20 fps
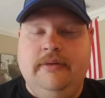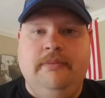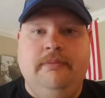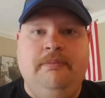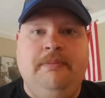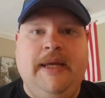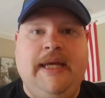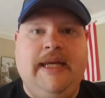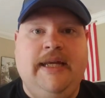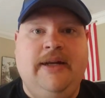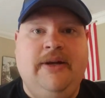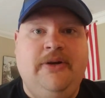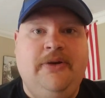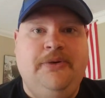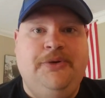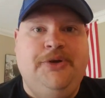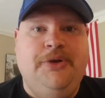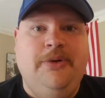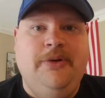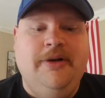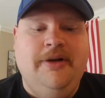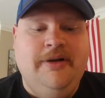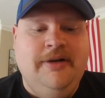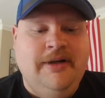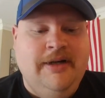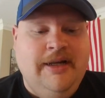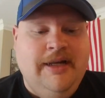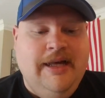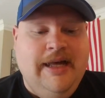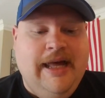being in the new
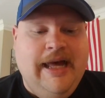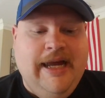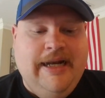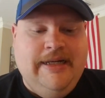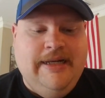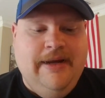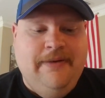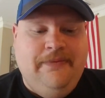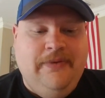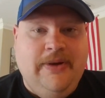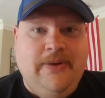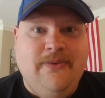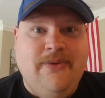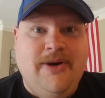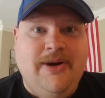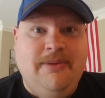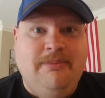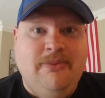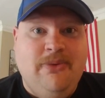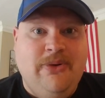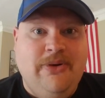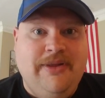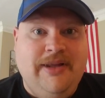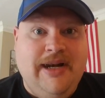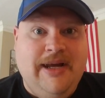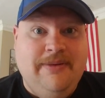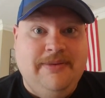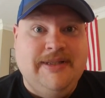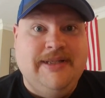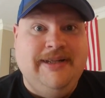shooter, I definitely wanted more than
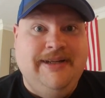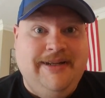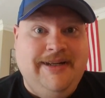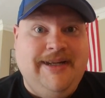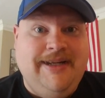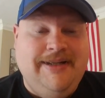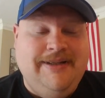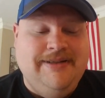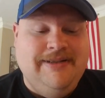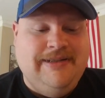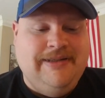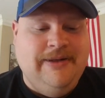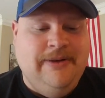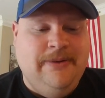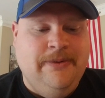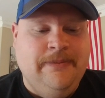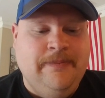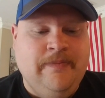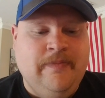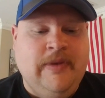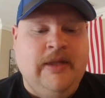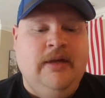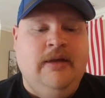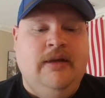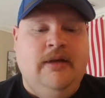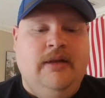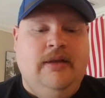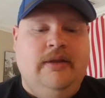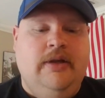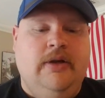I was going to need. So
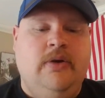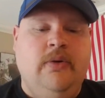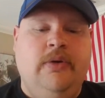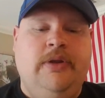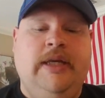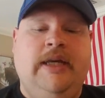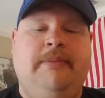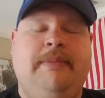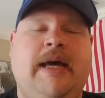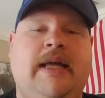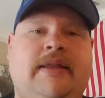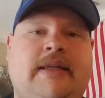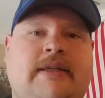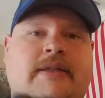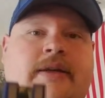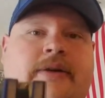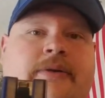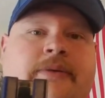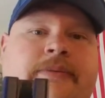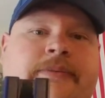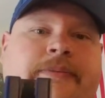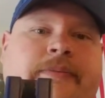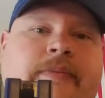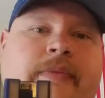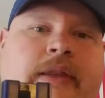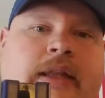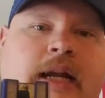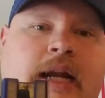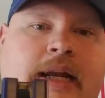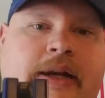the cool thing about these, though,
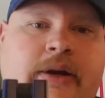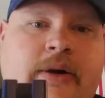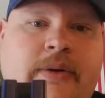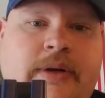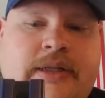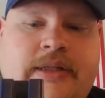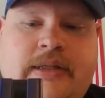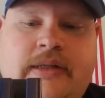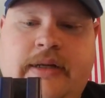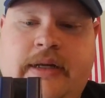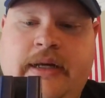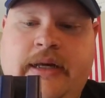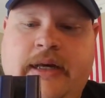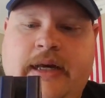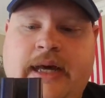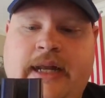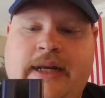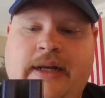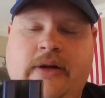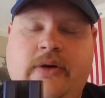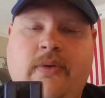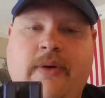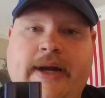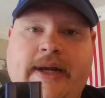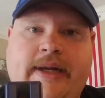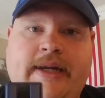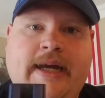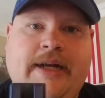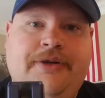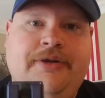that I noticed, I didn't
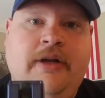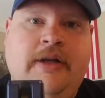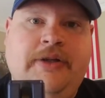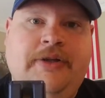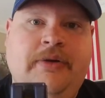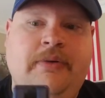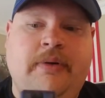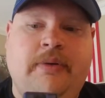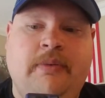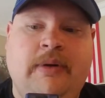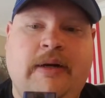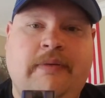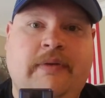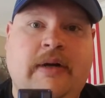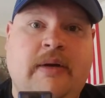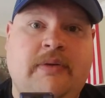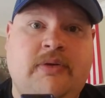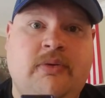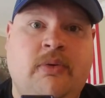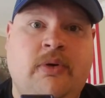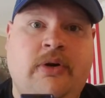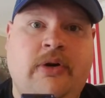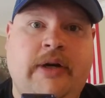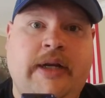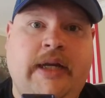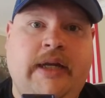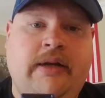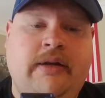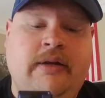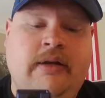quite catch on to it whenever I was
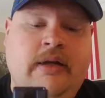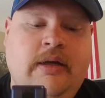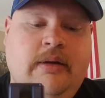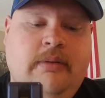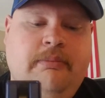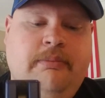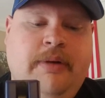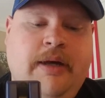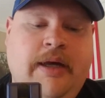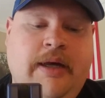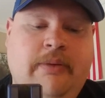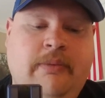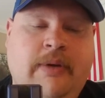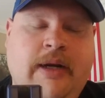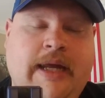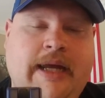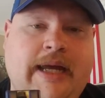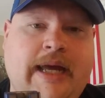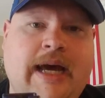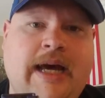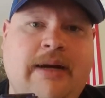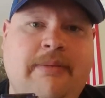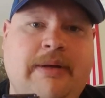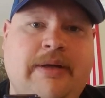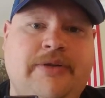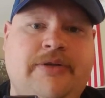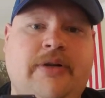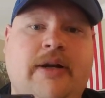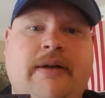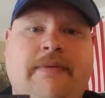ordering it, but when I got them, I
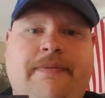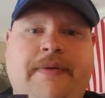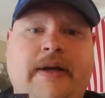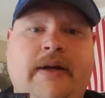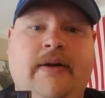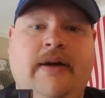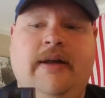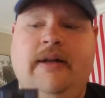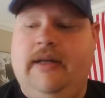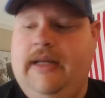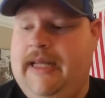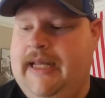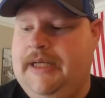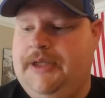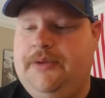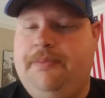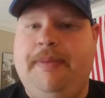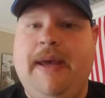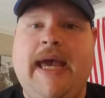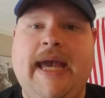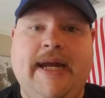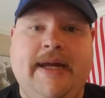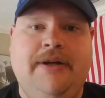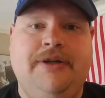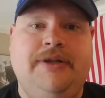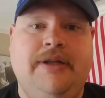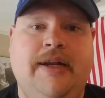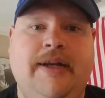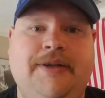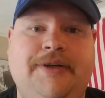was trying to figure out each
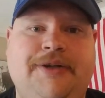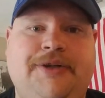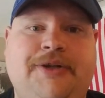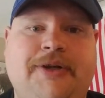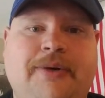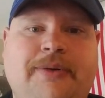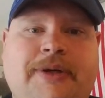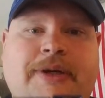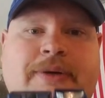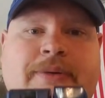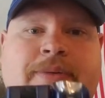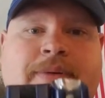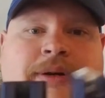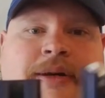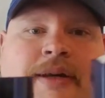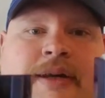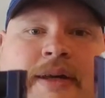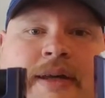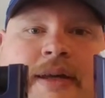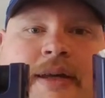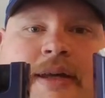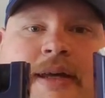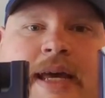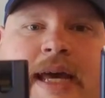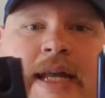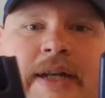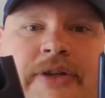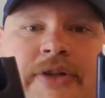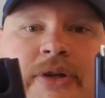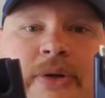package that I just showed you
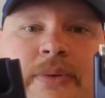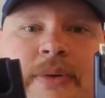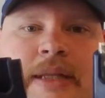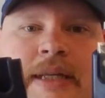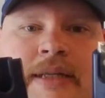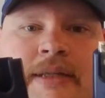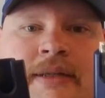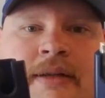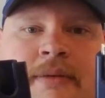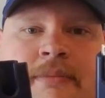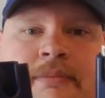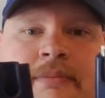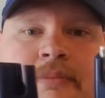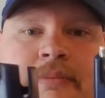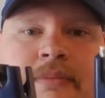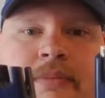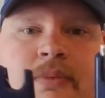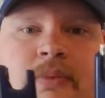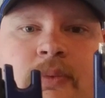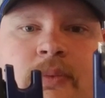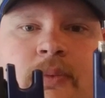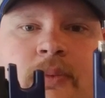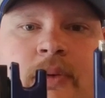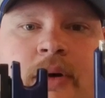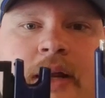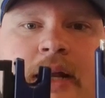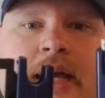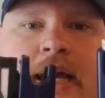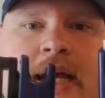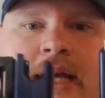had 2 of these in them.
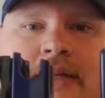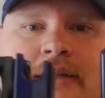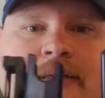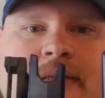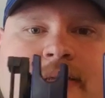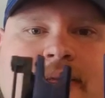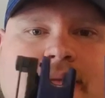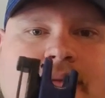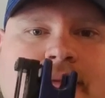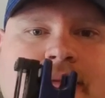One has